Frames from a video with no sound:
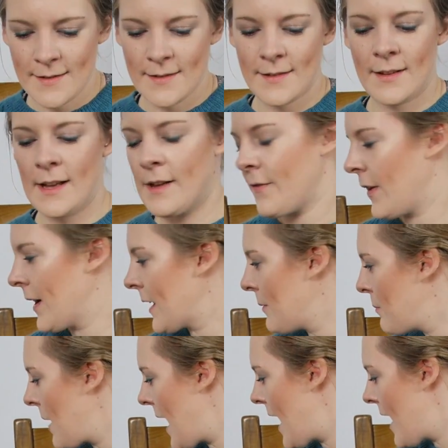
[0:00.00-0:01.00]
Like if I
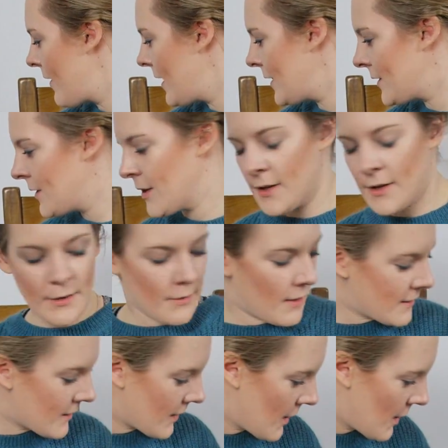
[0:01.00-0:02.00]
compare it to, I
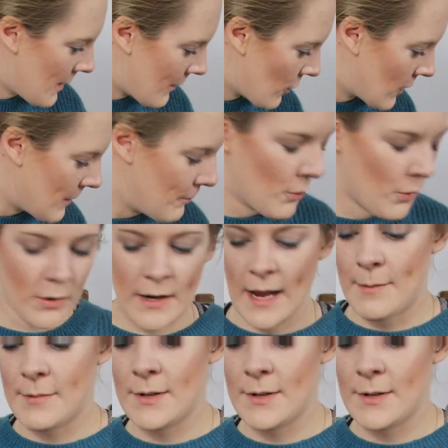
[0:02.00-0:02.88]
don't know, I haven't got any board games